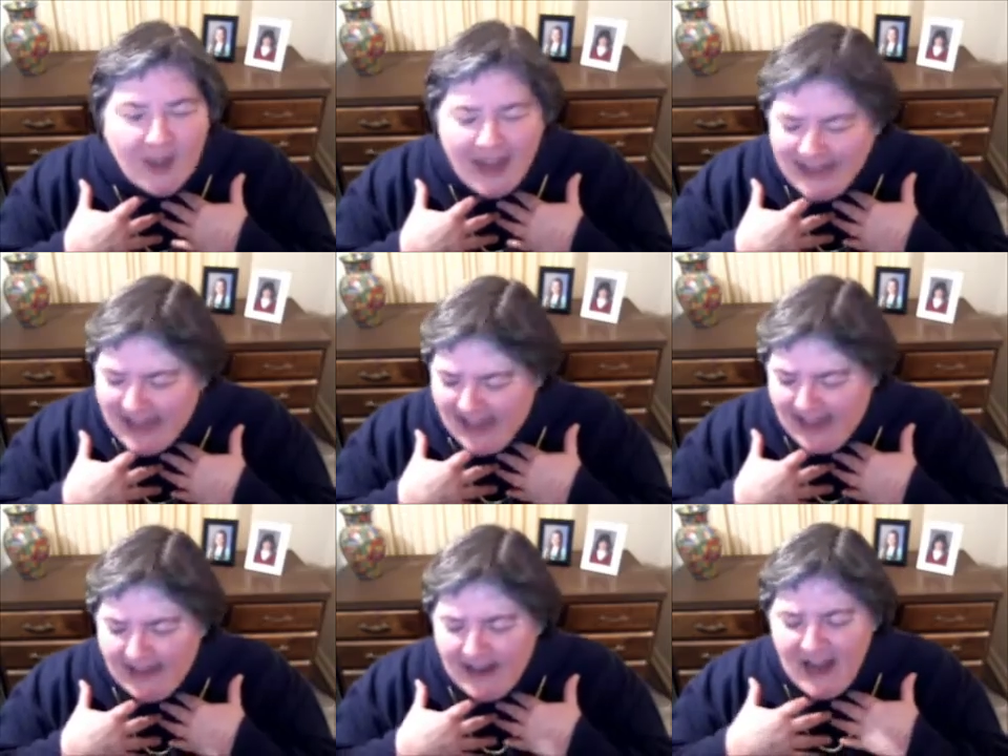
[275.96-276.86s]

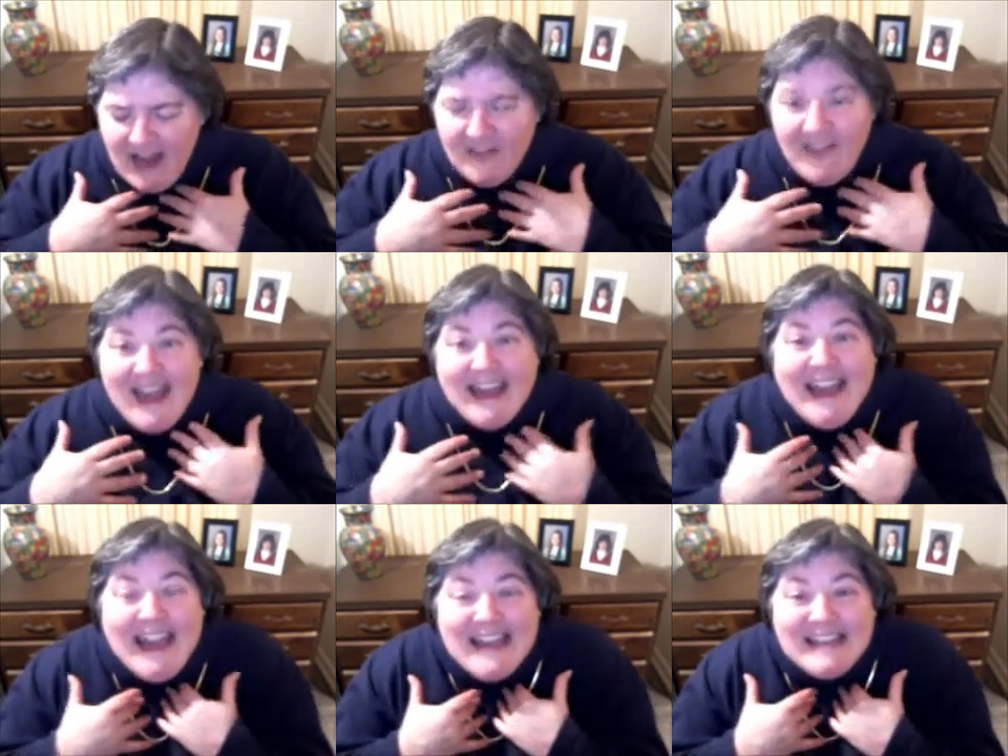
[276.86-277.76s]
Again, that
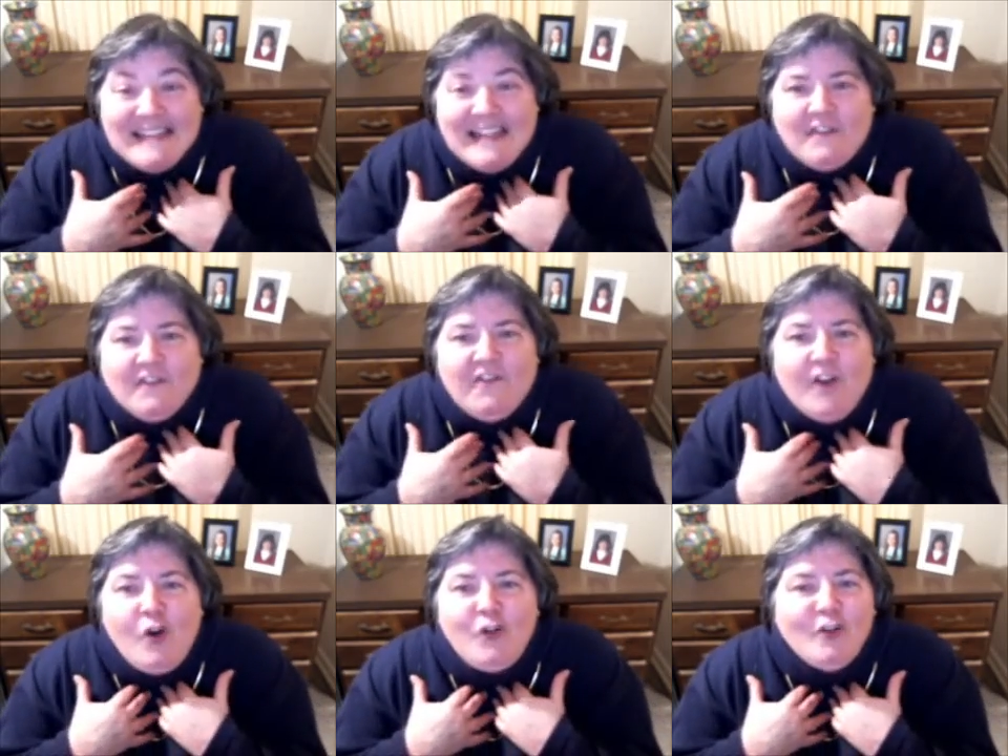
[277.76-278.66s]
innocent,
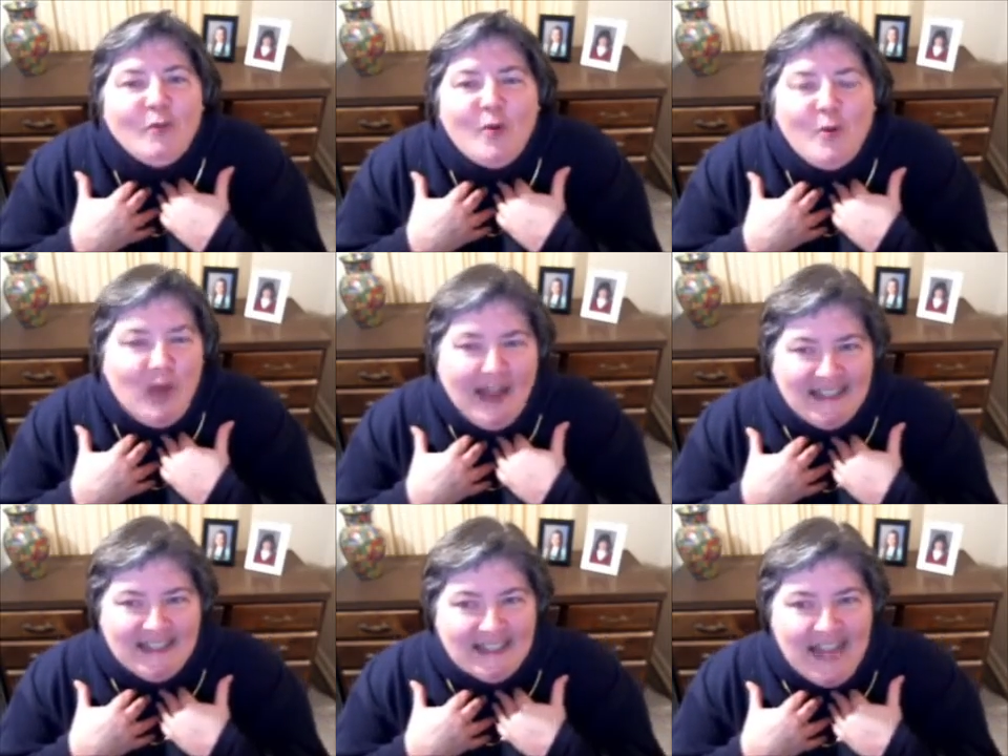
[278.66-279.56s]
vulnerable
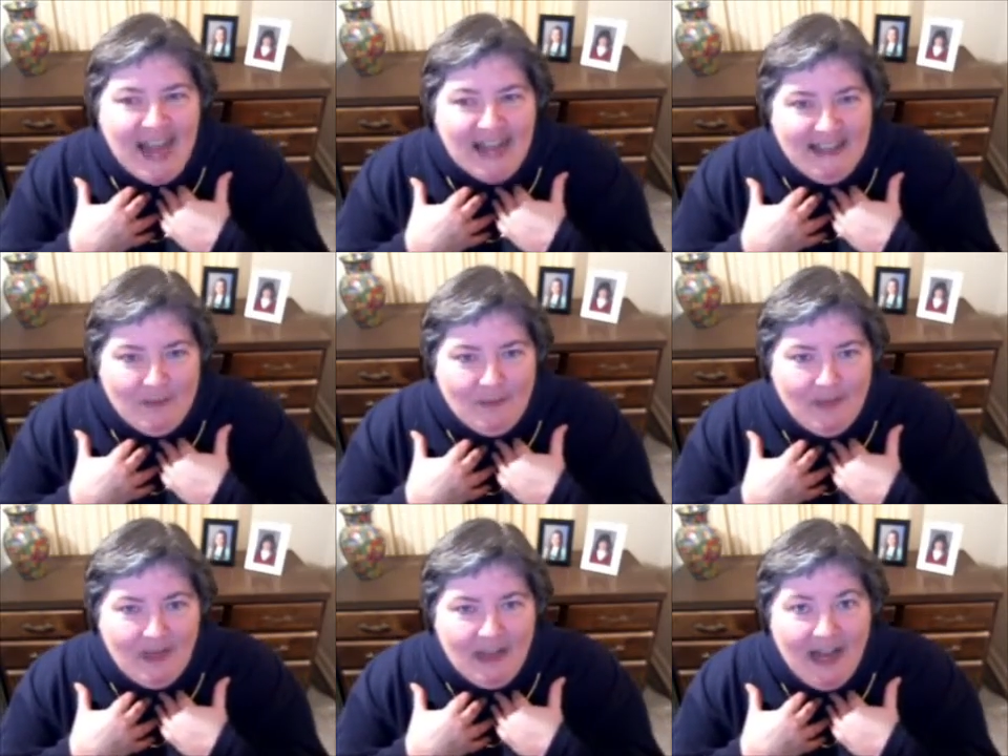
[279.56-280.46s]
place inside them,
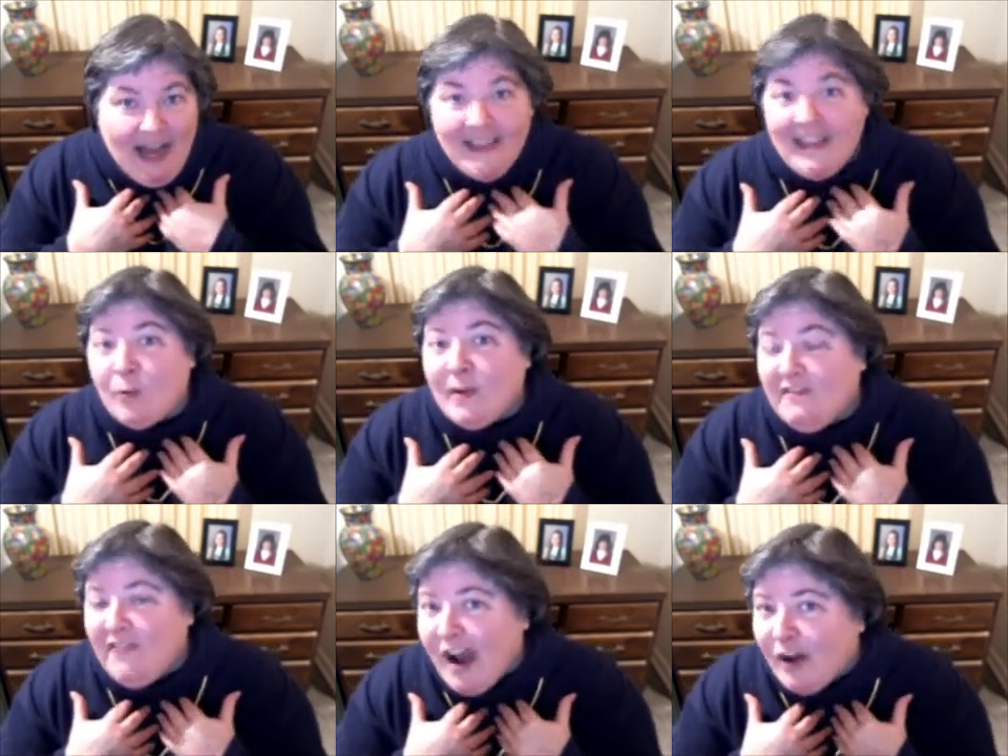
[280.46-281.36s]
and that we
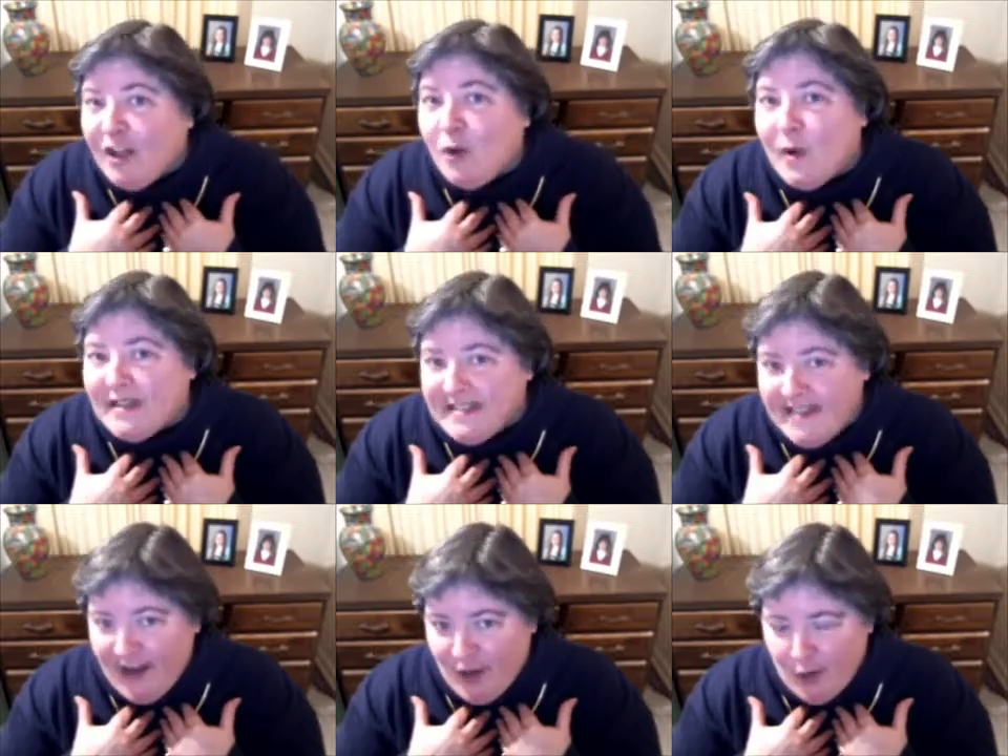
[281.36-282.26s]
value what's
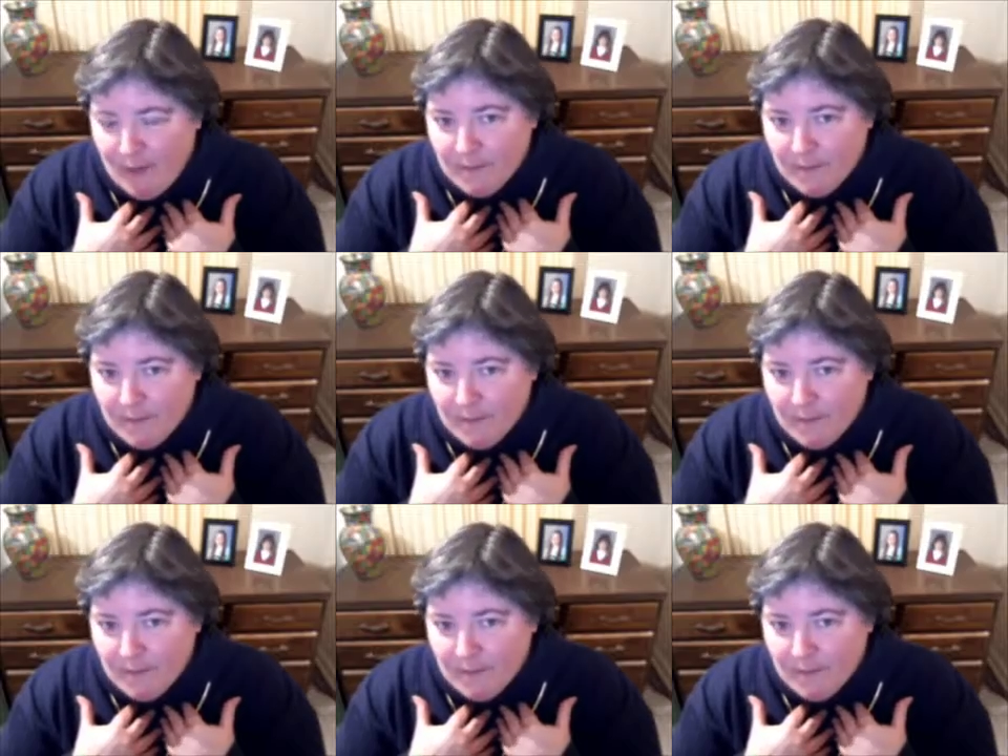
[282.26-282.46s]
there.